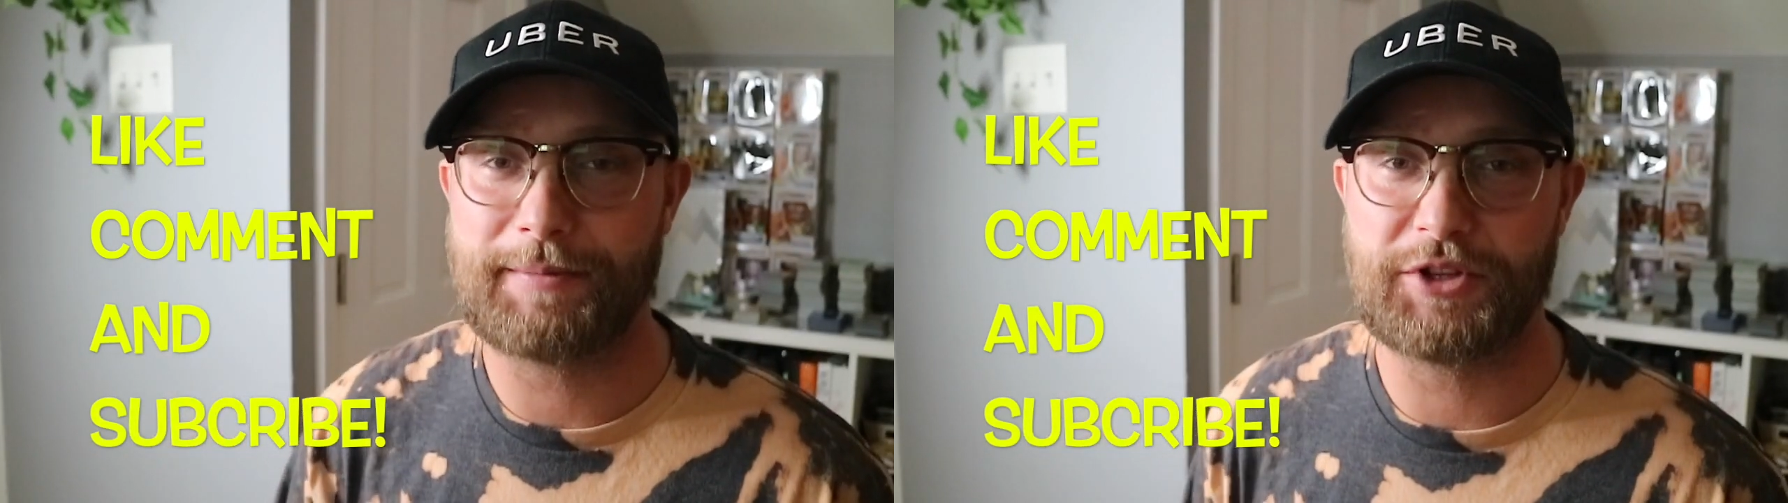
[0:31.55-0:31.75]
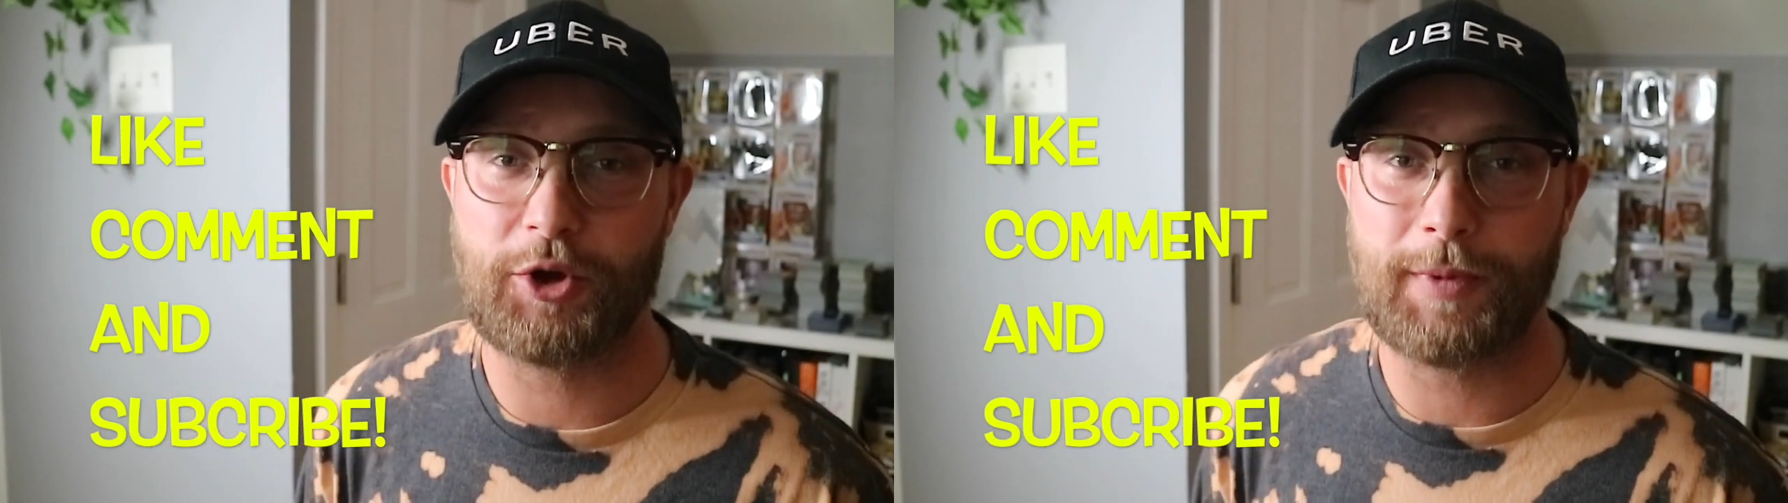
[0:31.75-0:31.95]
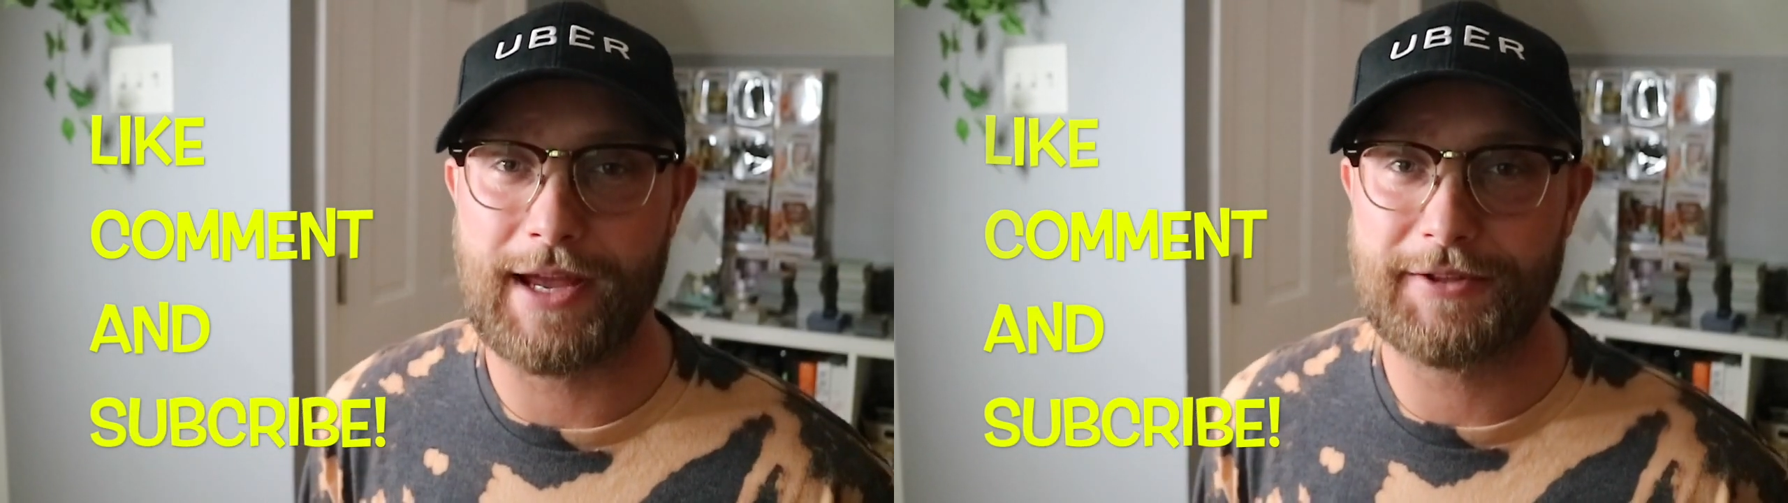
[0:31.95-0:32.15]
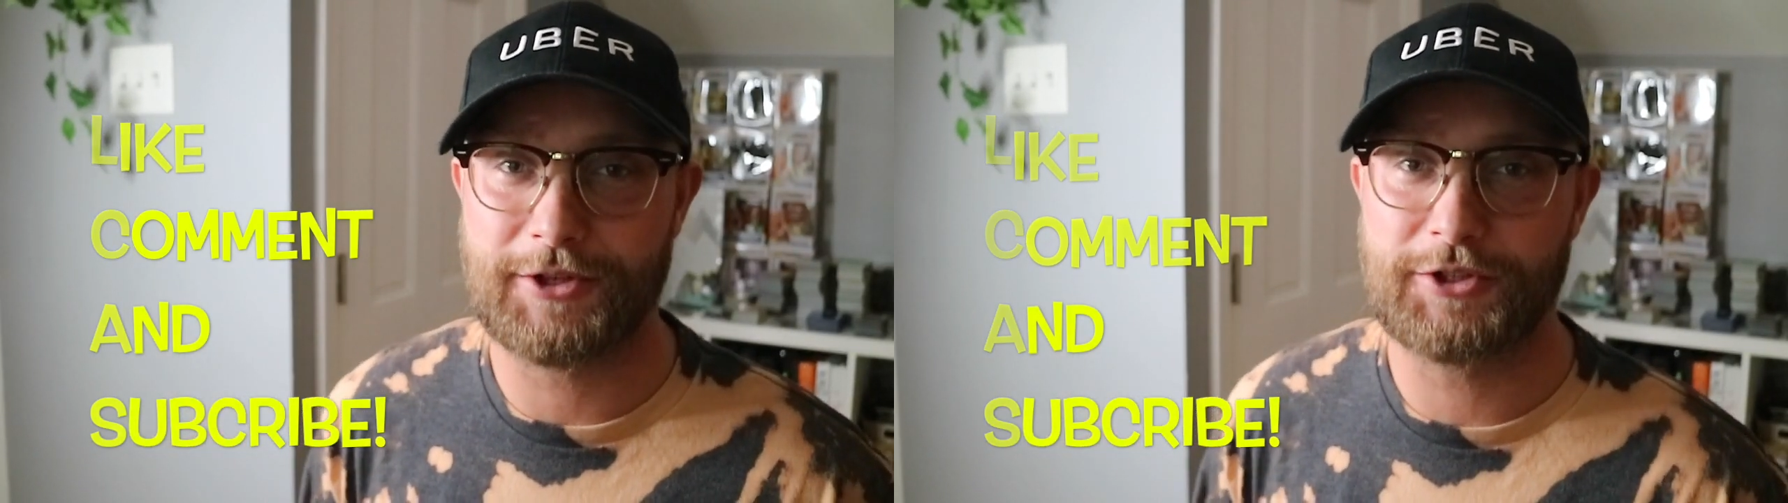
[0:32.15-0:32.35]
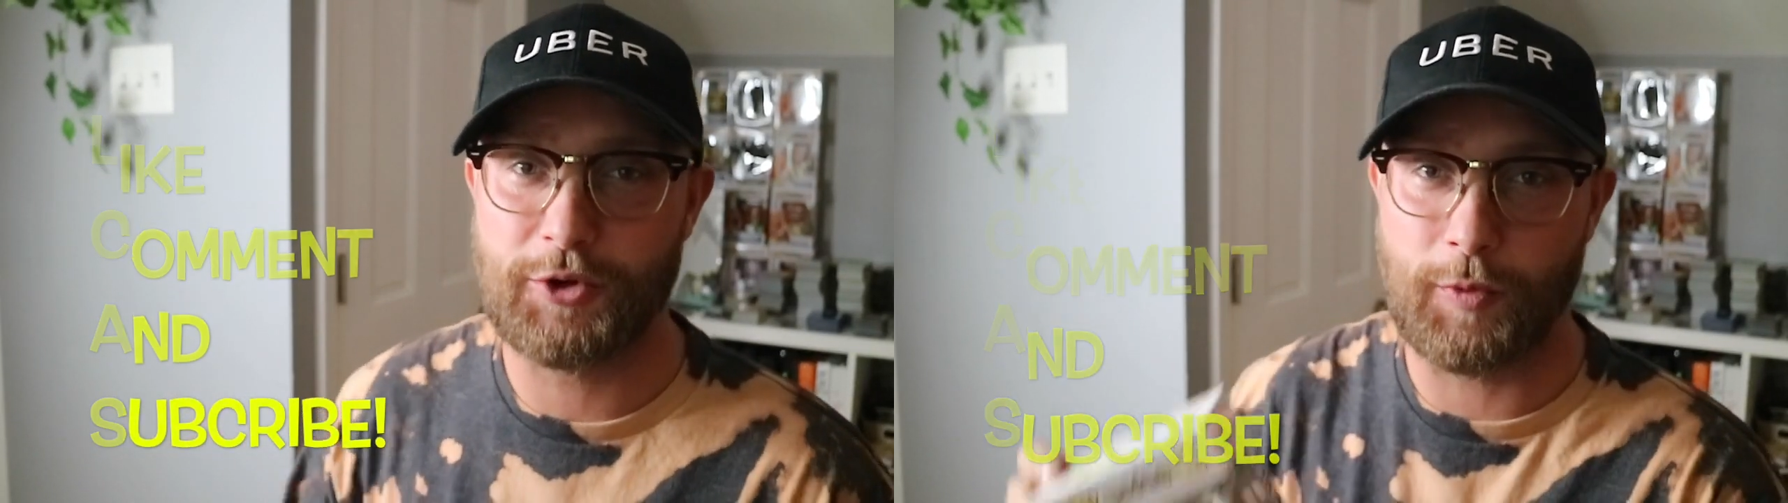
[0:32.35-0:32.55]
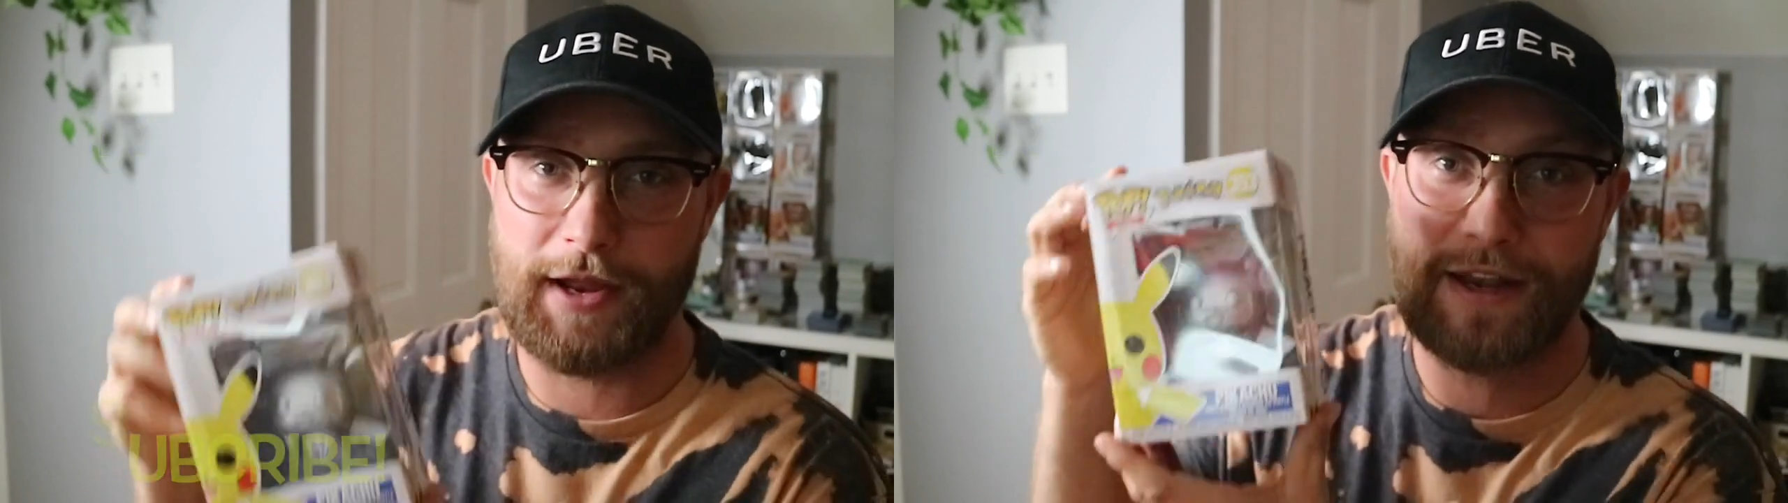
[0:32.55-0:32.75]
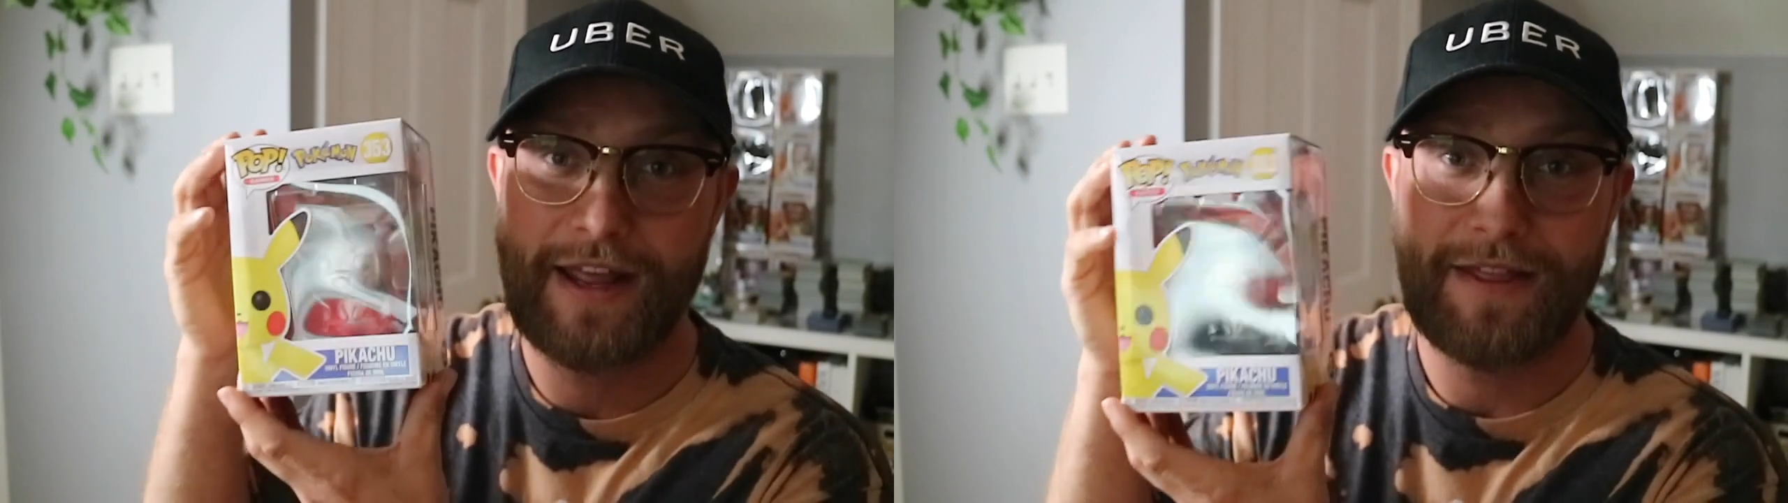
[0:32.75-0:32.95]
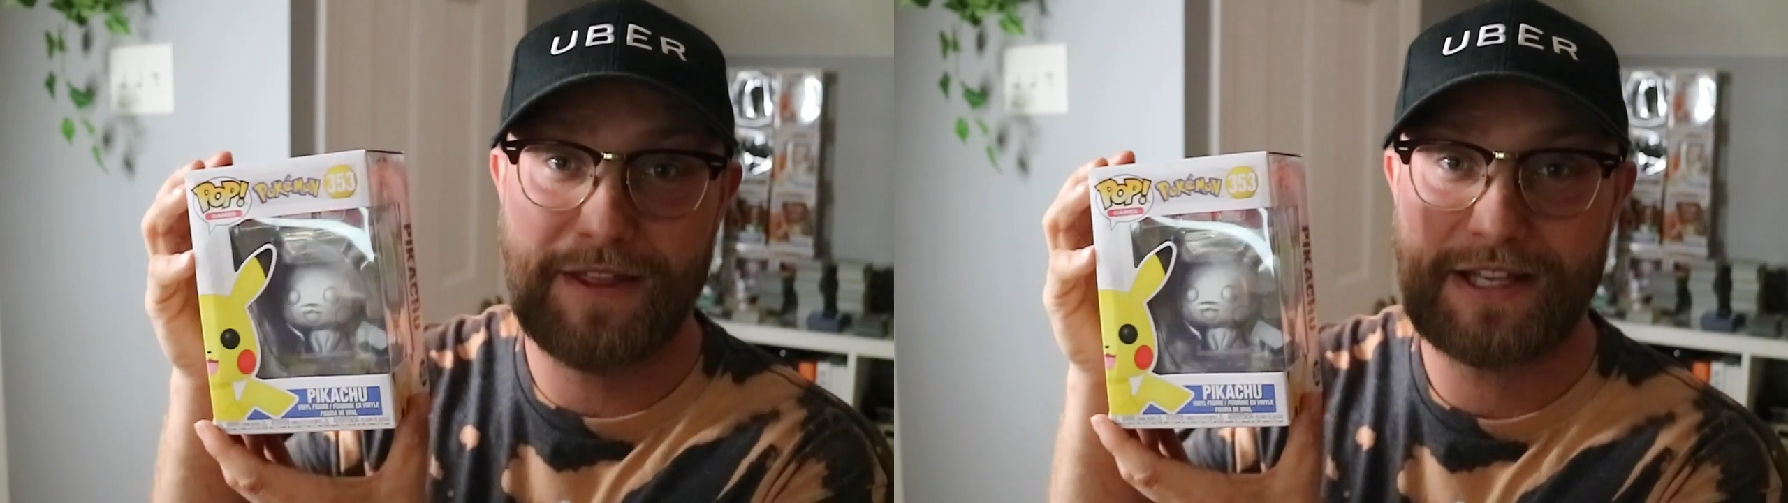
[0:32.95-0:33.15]
and you'll be entered to win
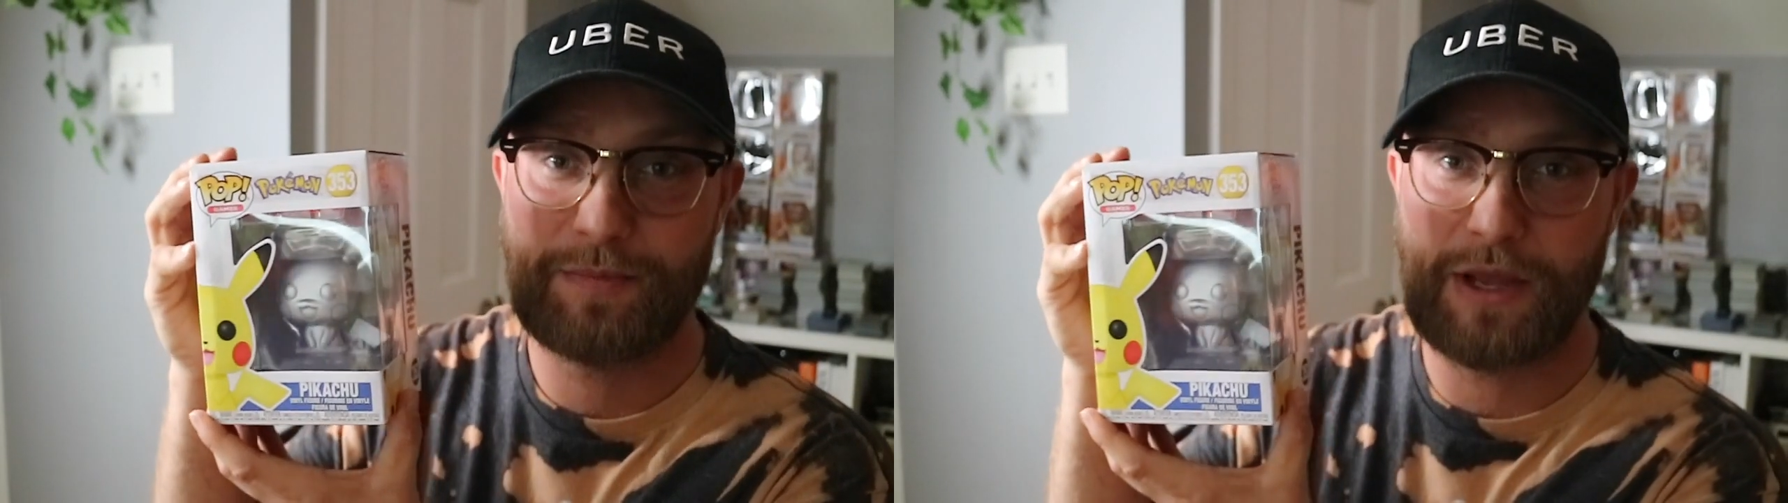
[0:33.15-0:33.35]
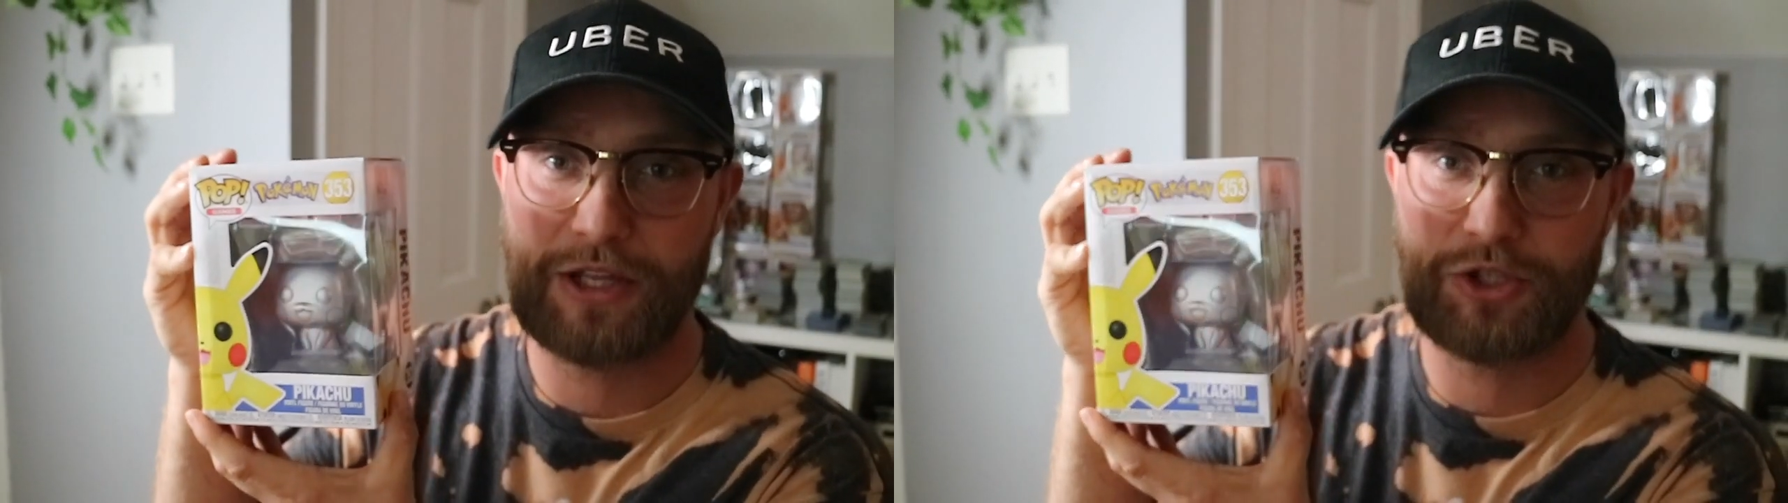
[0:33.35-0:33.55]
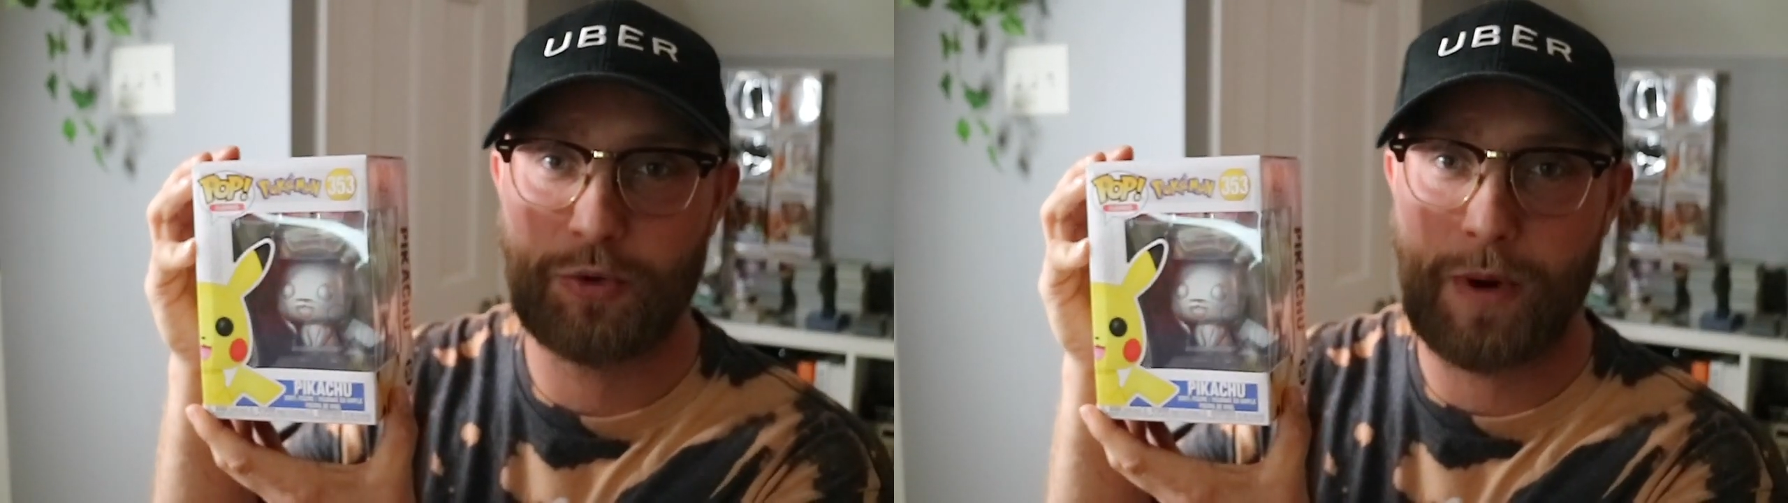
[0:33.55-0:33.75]
this Pikachu